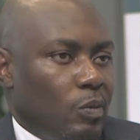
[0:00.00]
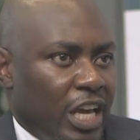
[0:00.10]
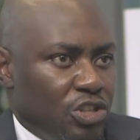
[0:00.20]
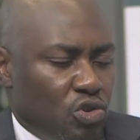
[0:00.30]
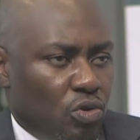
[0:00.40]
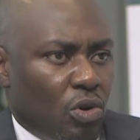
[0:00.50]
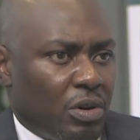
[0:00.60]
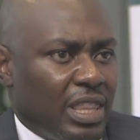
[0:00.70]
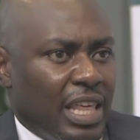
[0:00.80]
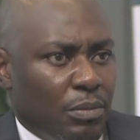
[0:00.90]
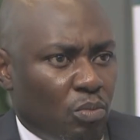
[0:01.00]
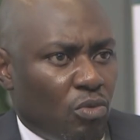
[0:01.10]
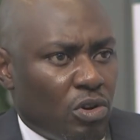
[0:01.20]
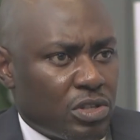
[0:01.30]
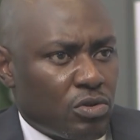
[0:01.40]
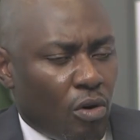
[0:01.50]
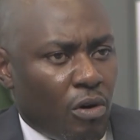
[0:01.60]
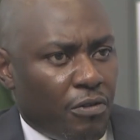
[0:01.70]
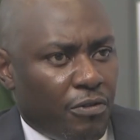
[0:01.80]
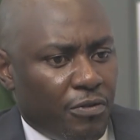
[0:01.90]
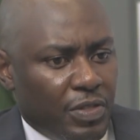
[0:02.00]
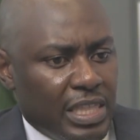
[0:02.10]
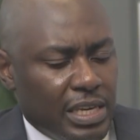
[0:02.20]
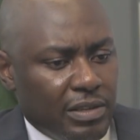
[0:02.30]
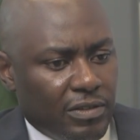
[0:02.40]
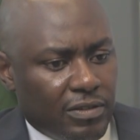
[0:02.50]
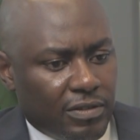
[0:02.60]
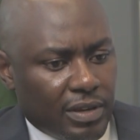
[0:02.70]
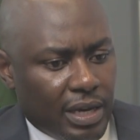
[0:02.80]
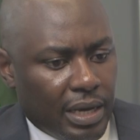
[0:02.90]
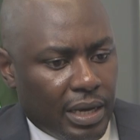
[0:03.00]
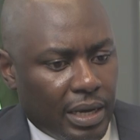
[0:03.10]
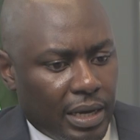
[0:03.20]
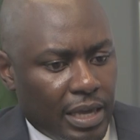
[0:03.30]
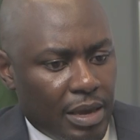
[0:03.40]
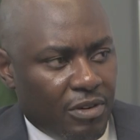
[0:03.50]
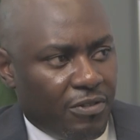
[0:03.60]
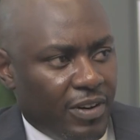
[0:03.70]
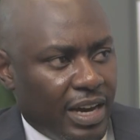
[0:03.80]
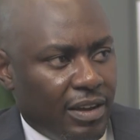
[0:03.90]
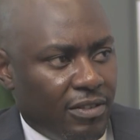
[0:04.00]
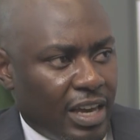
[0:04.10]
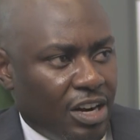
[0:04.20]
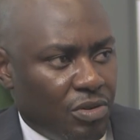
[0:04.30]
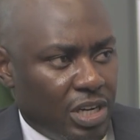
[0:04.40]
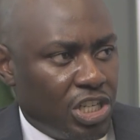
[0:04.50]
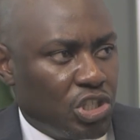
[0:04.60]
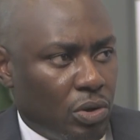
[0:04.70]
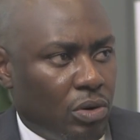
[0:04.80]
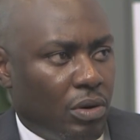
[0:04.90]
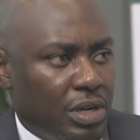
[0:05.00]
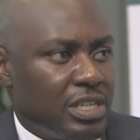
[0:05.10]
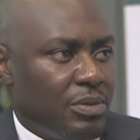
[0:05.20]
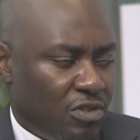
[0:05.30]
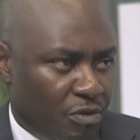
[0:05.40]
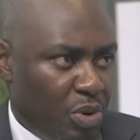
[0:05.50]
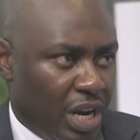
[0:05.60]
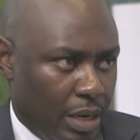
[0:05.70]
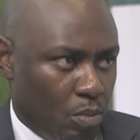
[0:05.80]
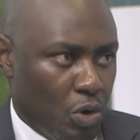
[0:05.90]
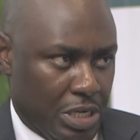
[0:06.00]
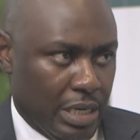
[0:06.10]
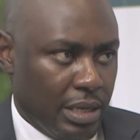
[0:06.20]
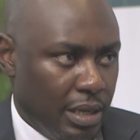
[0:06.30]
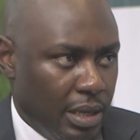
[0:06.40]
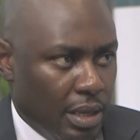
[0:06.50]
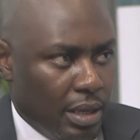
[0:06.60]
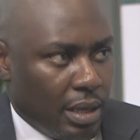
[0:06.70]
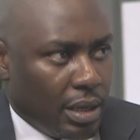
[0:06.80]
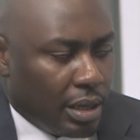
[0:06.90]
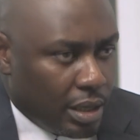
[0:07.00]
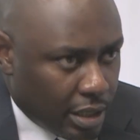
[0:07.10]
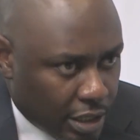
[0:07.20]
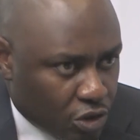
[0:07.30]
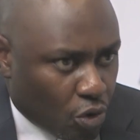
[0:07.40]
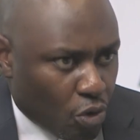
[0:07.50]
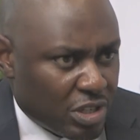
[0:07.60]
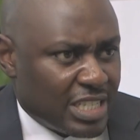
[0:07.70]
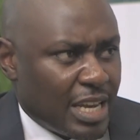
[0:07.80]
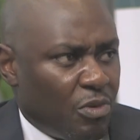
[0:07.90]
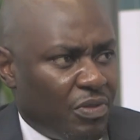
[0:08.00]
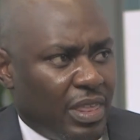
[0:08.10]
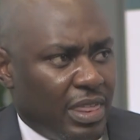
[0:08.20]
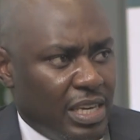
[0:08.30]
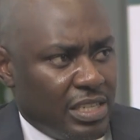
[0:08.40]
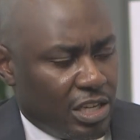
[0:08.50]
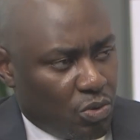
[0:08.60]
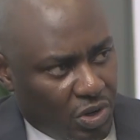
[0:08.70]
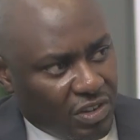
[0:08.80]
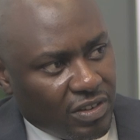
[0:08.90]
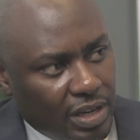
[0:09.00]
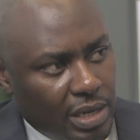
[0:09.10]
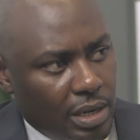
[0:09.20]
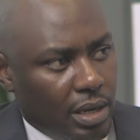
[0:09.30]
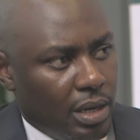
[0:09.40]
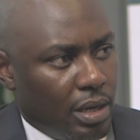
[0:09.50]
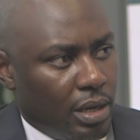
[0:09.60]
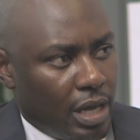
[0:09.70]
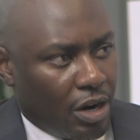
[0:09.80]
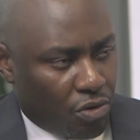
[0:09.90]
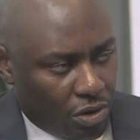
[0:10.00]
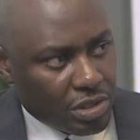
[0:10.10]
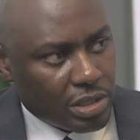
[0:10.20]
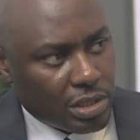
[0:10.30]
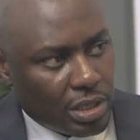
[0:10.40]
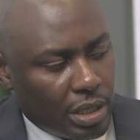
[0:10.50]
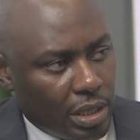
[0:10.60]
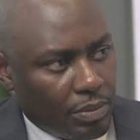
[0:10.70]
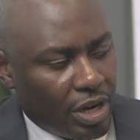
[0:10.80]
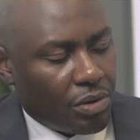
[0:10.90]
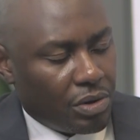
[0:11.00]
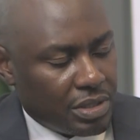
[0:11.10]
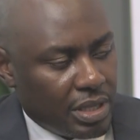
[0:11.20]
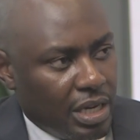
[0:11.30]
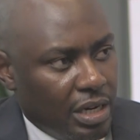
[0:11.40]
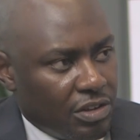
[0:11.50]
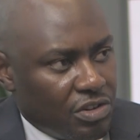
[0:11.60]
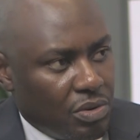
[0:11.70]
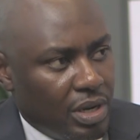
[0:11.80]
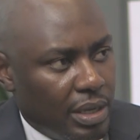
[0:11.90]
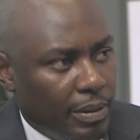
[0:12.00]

And you note that most of these MFIs are traditional in terms of brick and mortar. So those are some of the things that we're seeing across the industry.